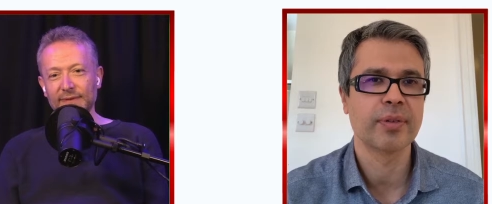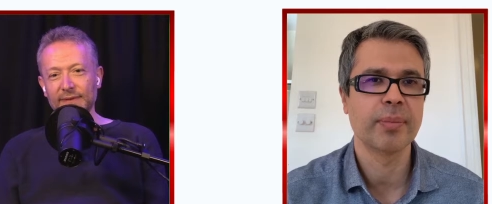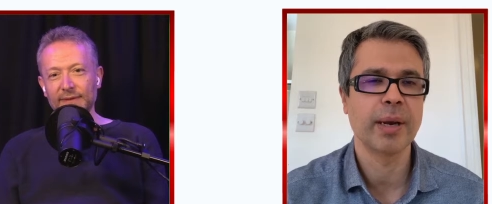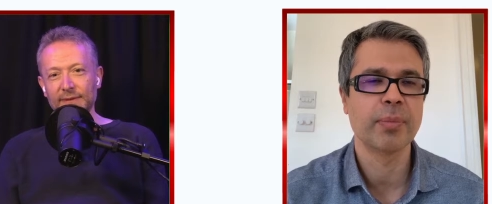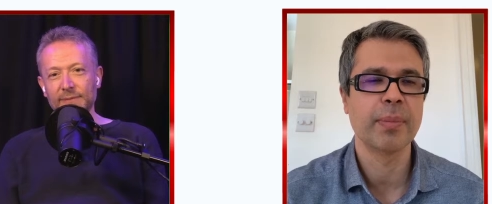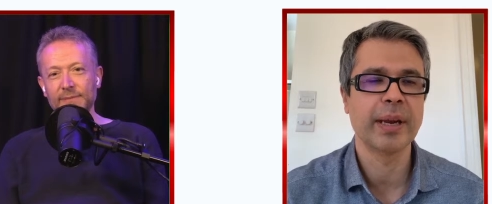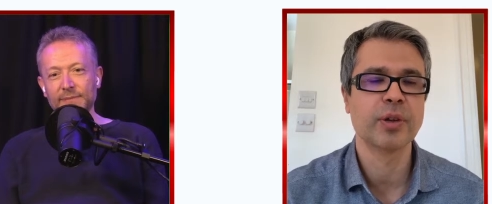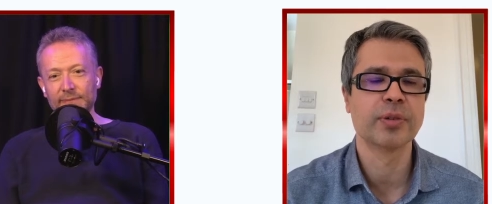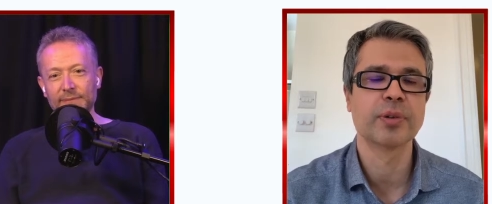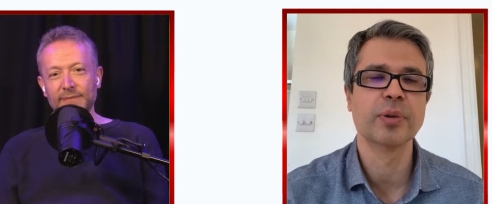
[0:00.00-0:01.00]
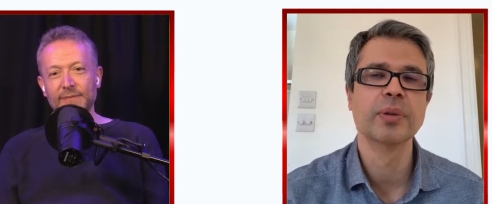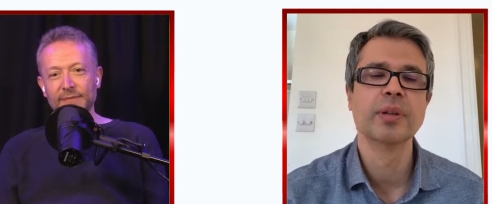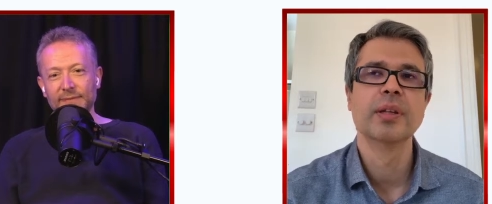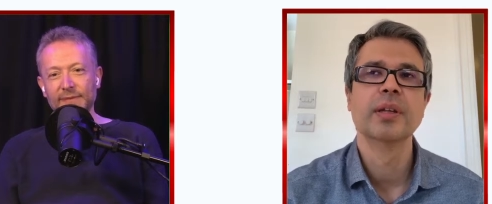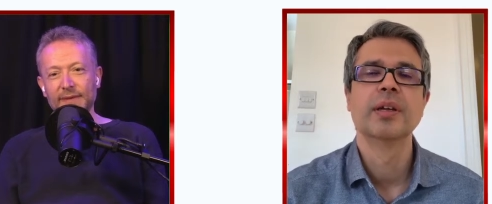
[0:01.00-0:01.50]
Speaker 1: from Edinburgh Medical
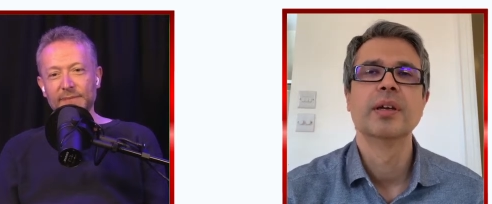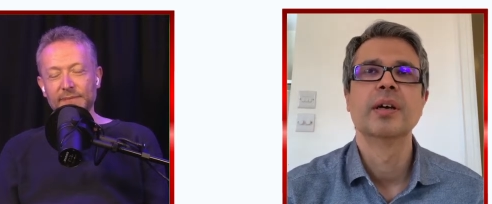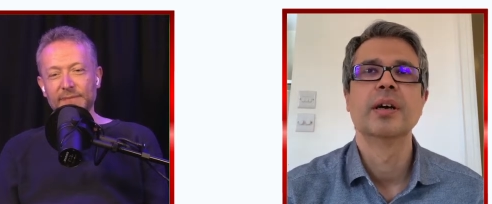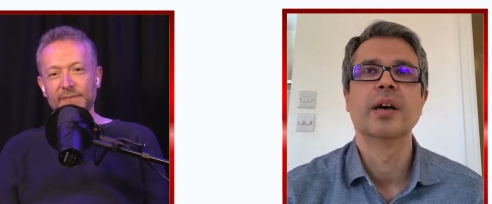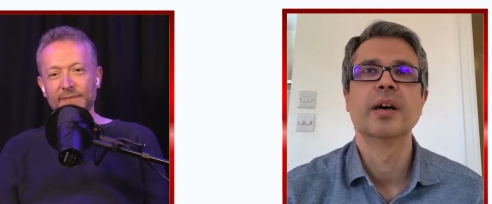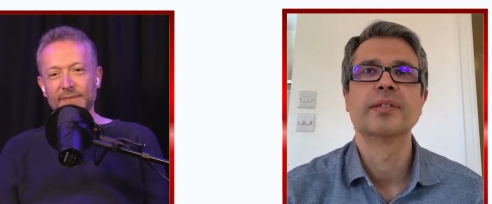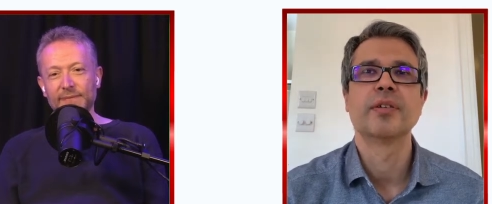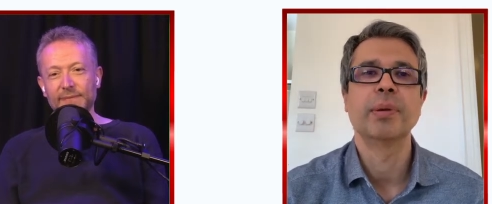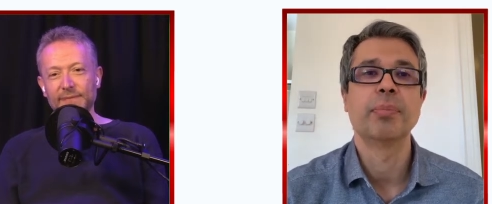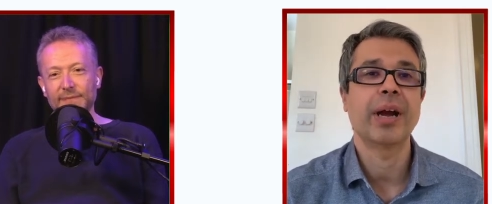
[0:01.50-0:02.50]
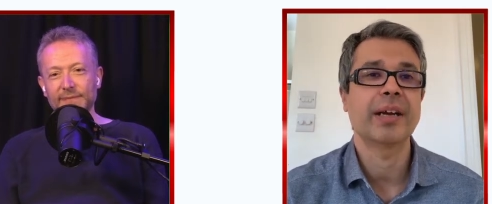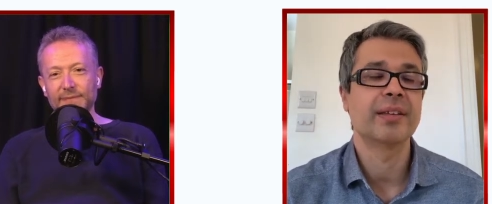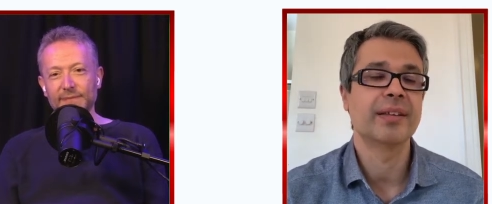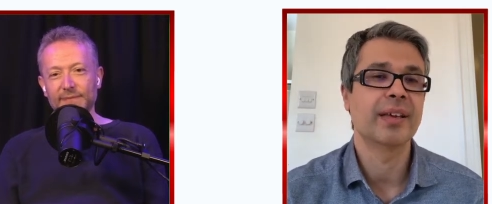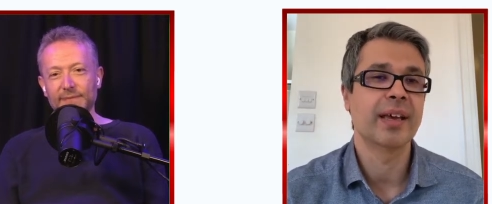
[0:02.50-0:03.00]
School. Uh, so I've been
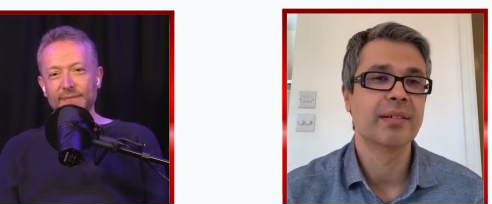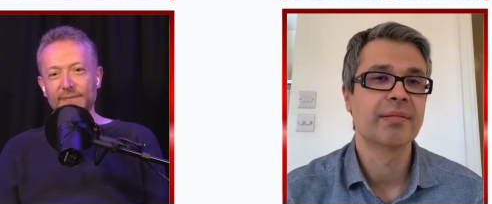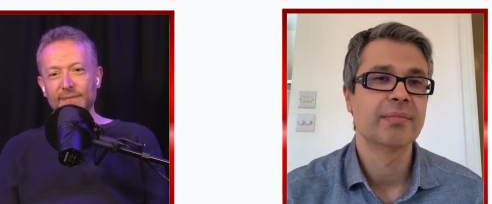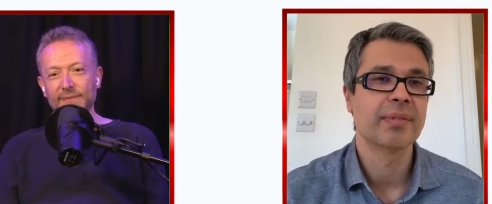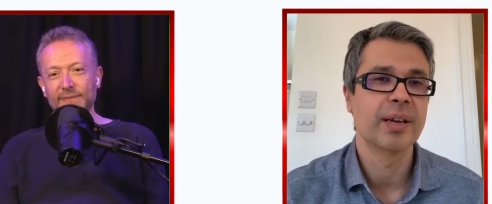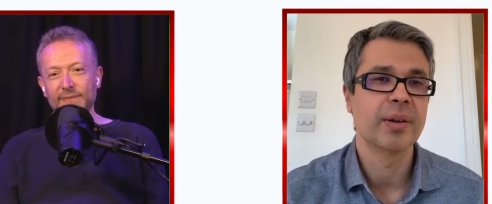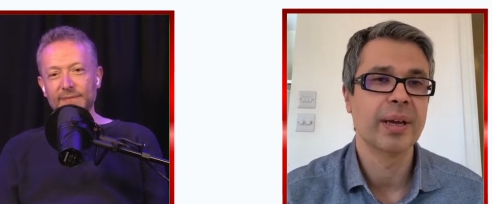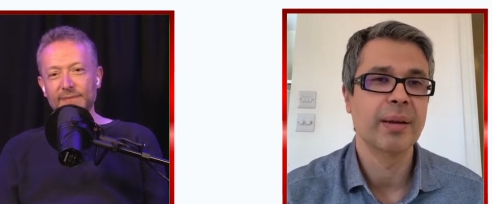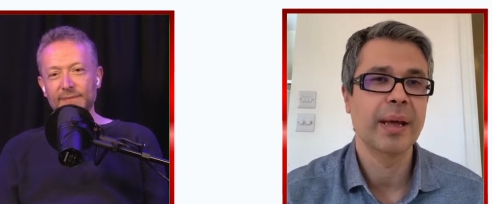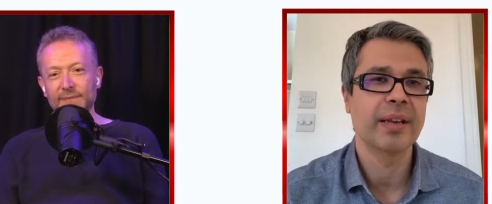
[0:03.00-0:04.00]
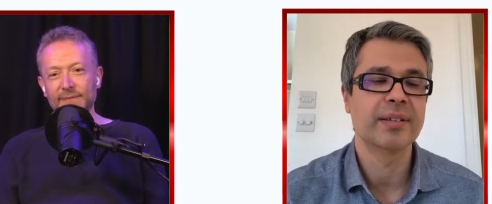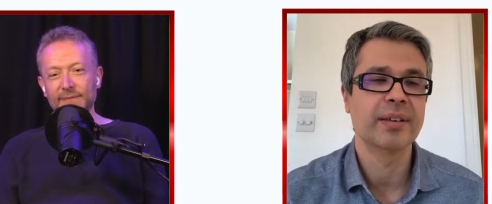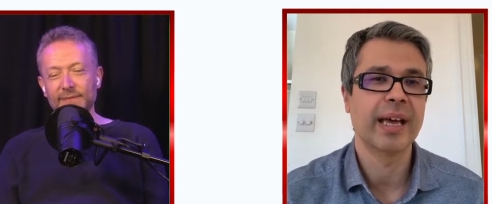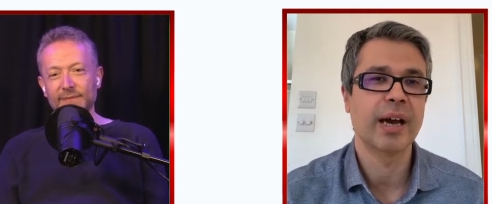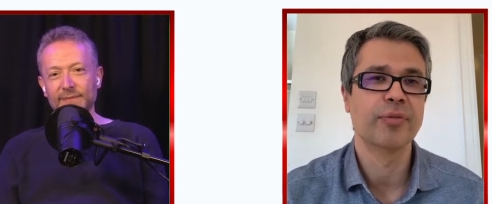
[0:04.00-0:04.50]
practicing, you know, in
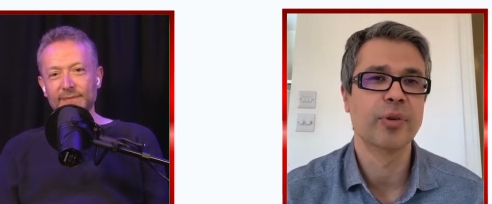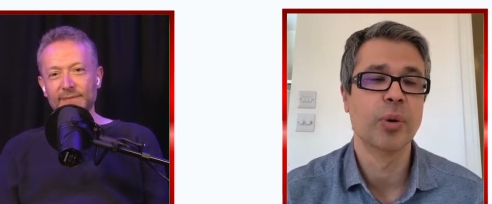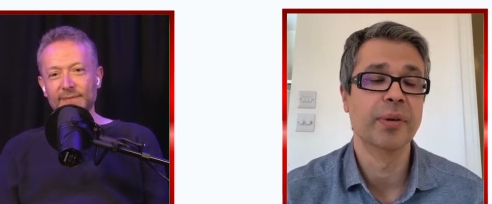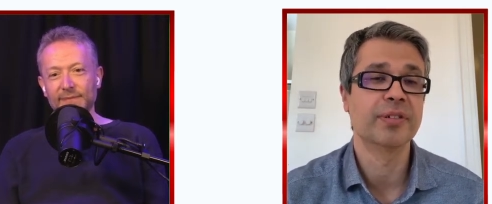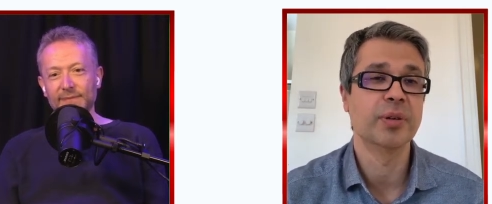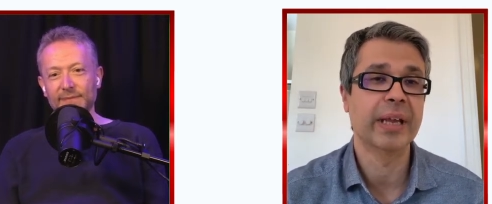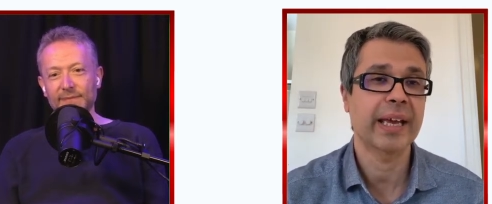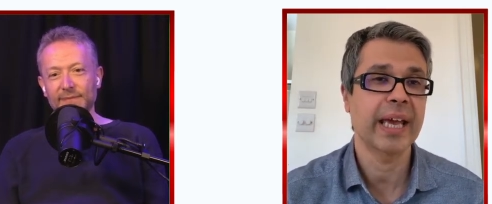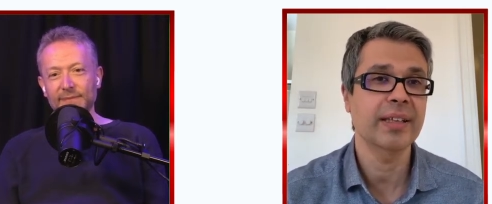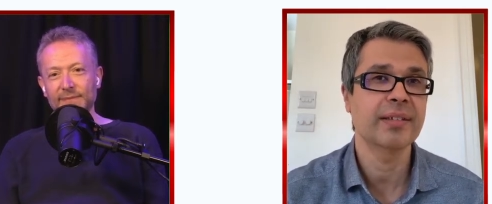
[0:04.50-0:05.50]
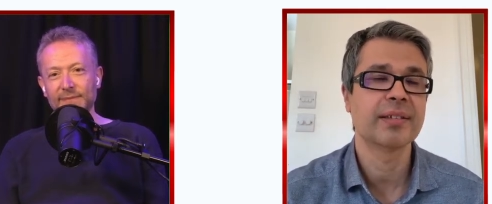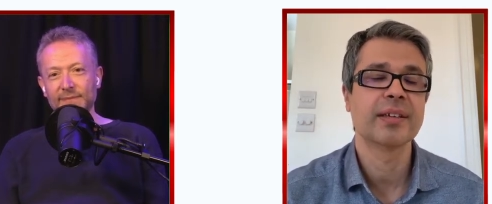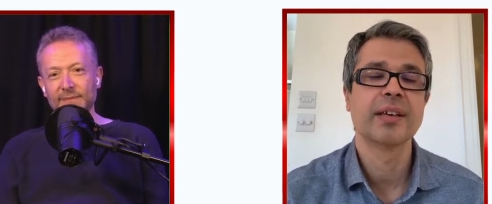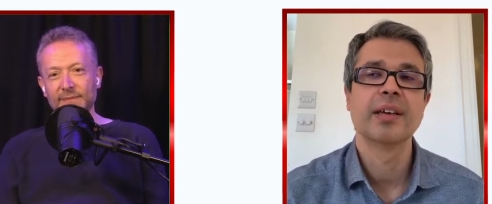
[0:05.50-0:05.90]
medicine now for almost two decades.